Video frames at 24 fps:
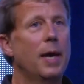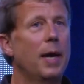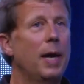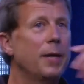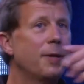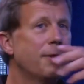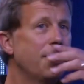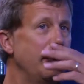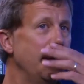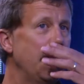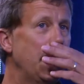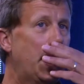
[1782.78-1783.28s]
I
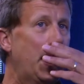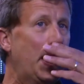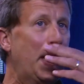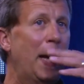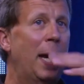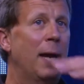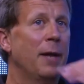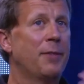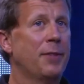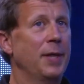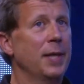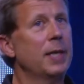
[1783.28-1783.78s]
think
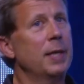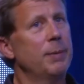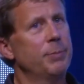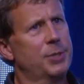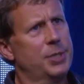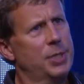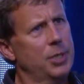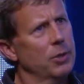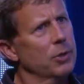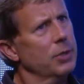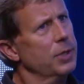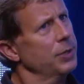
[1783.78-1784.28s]
I'm
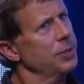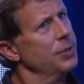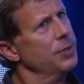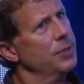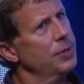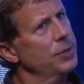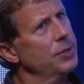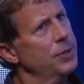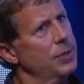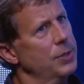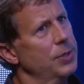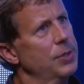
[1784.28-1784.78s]
still
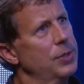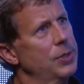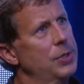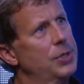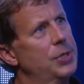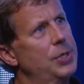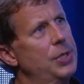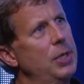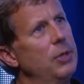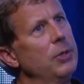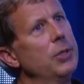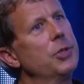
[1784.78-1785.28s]

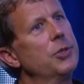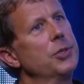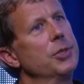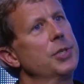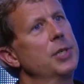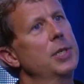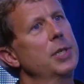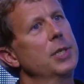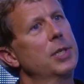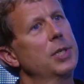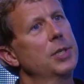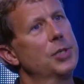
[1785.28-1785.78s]

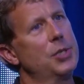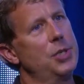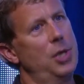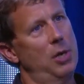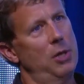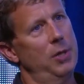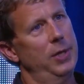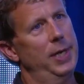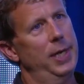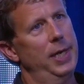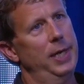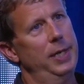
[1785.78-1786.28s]
interested in
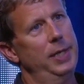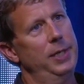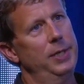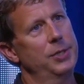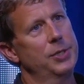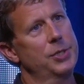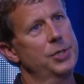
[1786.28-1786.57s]
consolidating.